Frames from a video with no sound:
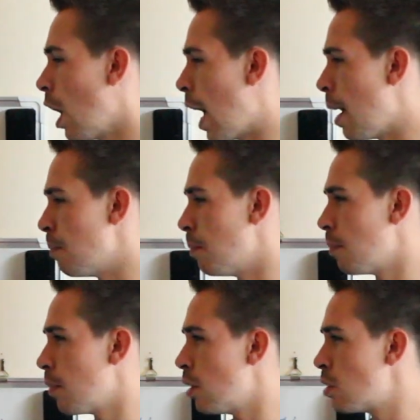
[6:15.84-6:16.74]

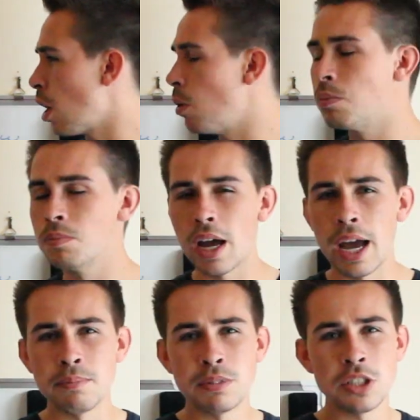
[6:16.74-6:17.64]

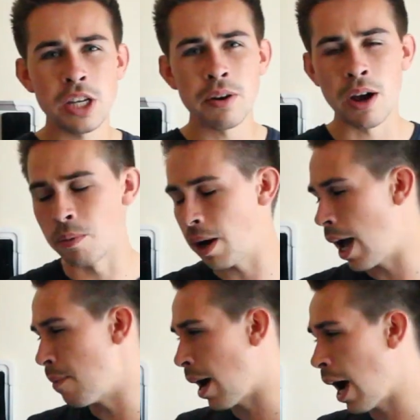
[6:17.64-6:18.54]
Degiro,
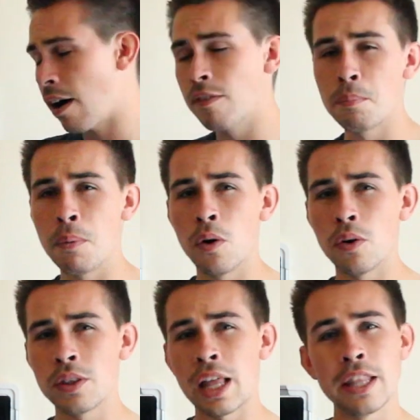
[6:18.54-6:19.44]
I haven't
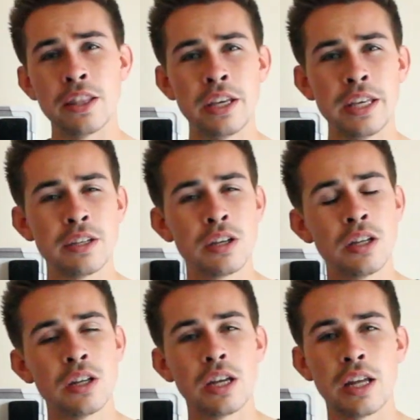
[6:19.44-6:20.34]
put like the
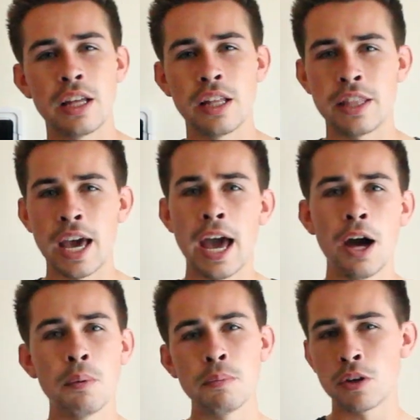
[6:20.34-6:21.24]

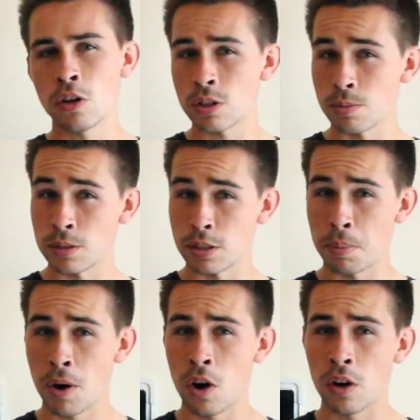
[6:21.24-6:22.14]
help, the customer
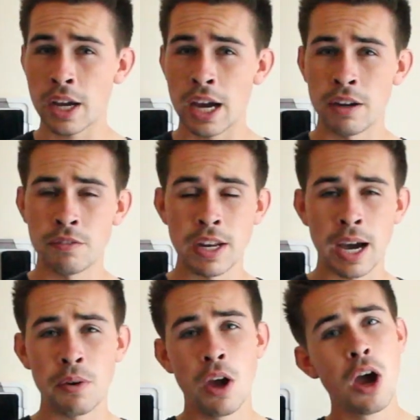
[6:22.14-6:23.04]
support kind of
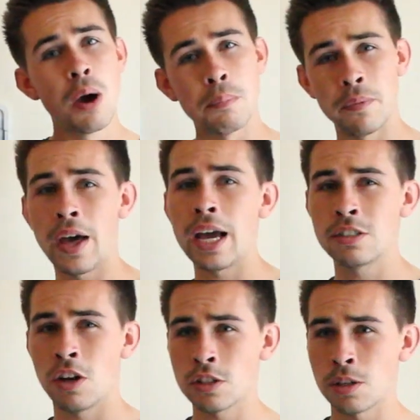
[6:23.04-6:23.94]
down, but that
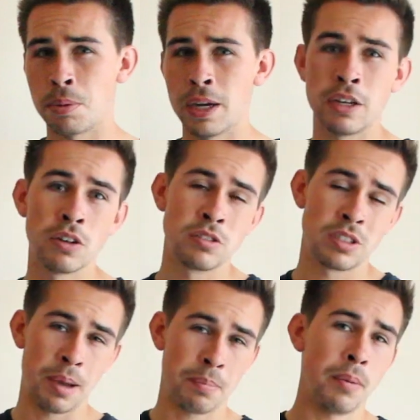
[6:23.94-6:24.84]
is also pretty good.
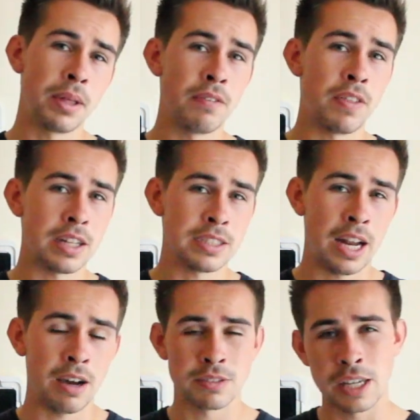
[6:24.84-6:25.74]
So I'd probably give that
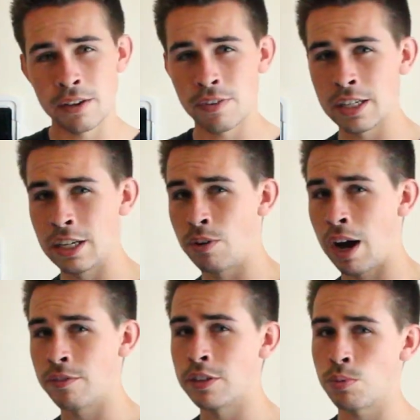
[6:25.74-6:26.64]
10 out of 10 if I did
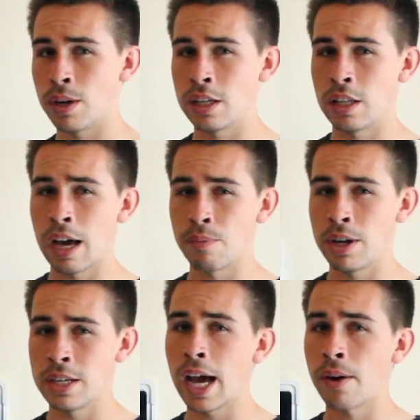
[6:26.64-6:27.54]
have that
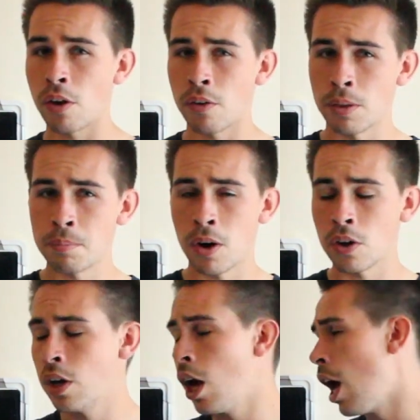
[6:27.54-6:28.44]
written down on the
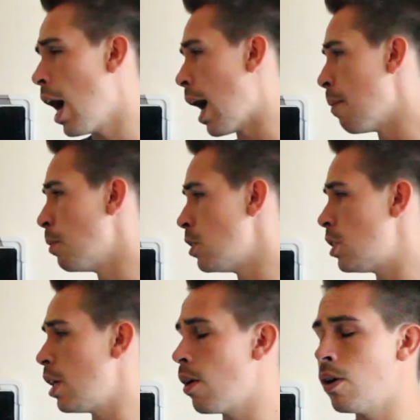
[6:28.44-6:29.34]
board. But
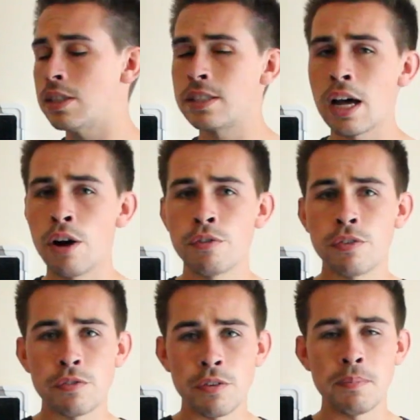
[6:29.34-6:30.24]
Degiro
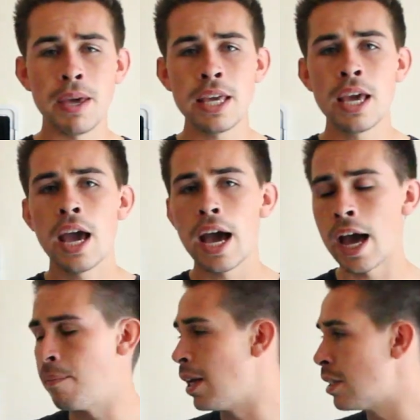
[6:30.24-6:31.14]
itself, for me,
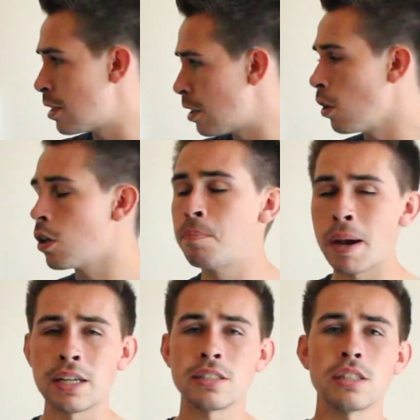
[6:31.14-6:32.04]
is still the
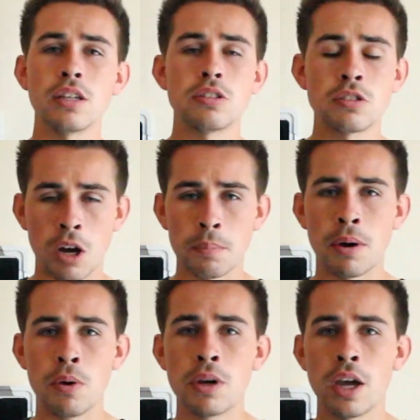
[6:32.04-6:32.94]
best
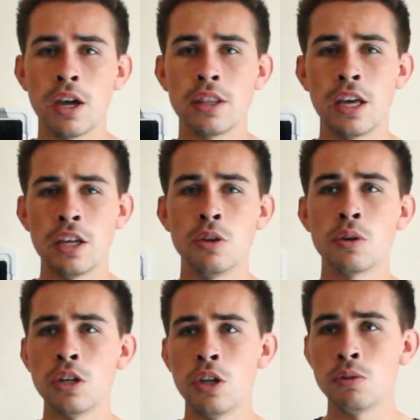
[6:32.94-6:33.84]
stockbroker that you
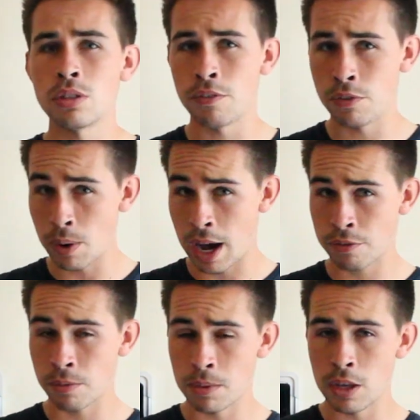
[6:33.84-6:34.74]
can use if you are
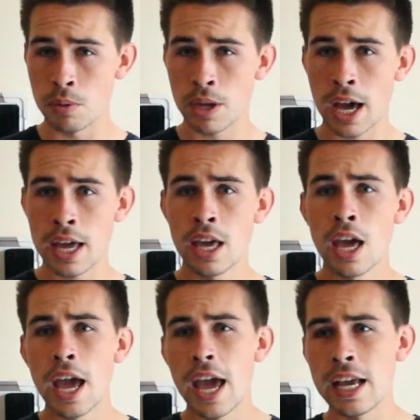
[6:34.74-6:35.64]
from the UK.
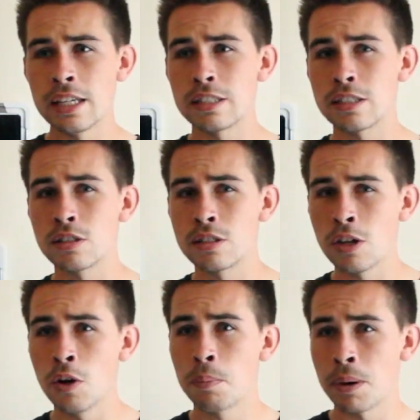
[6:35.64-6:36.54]
It's
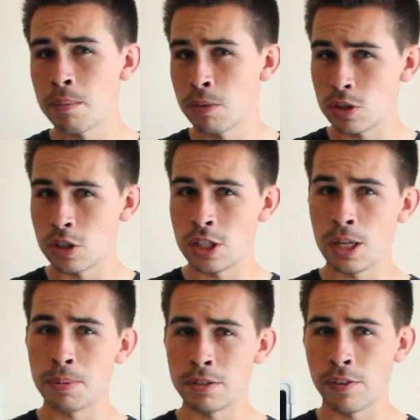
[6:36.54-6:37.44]
still pretty much the
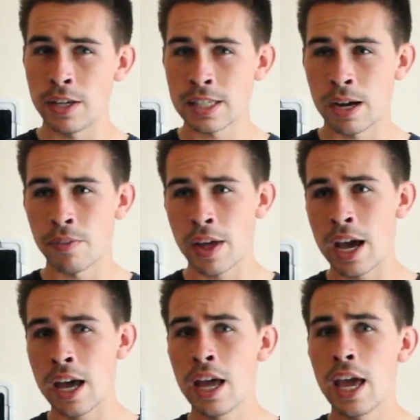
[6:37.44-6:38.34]
cheapest fees out
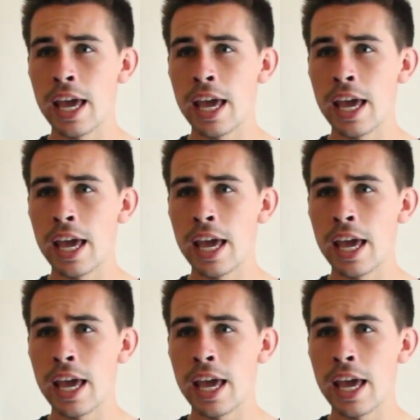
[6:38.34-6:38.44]
there.